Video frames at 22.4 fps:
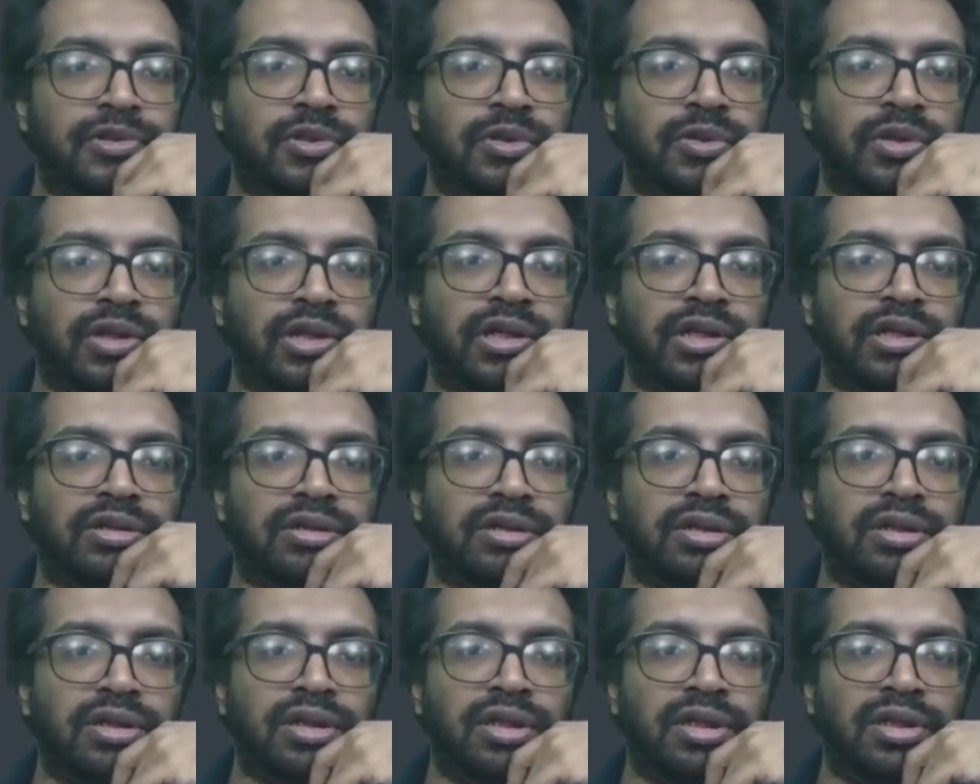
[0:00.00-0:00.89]
Okay,
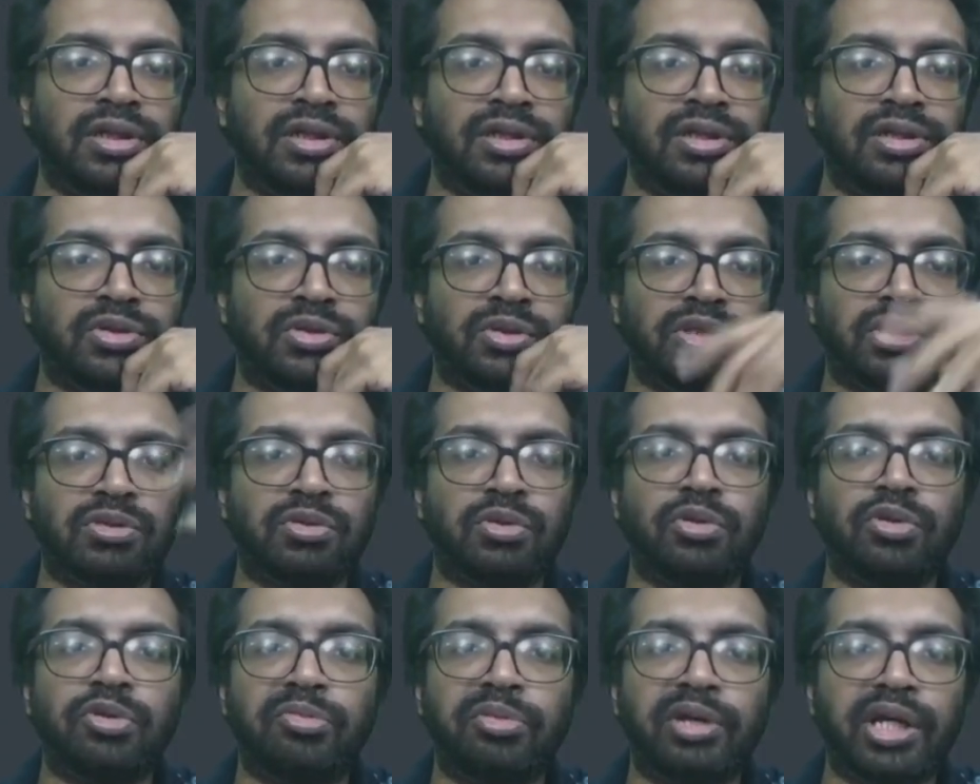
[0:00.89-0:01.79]
so it's
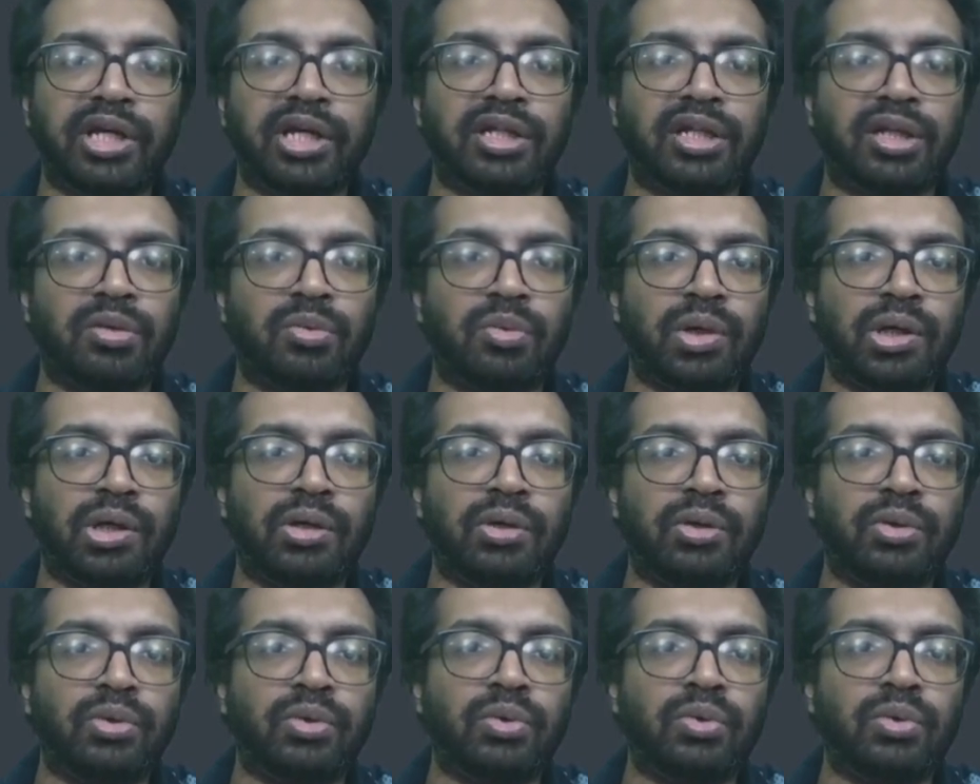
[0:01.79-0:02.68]
going to be either
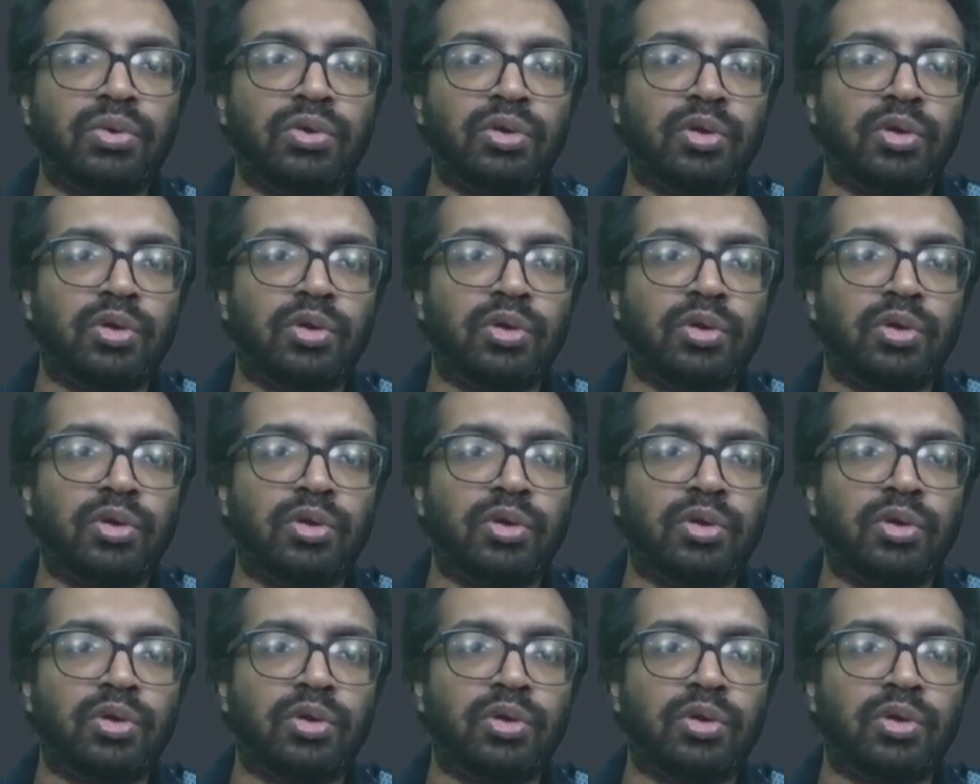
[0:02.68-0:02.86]
1, 2,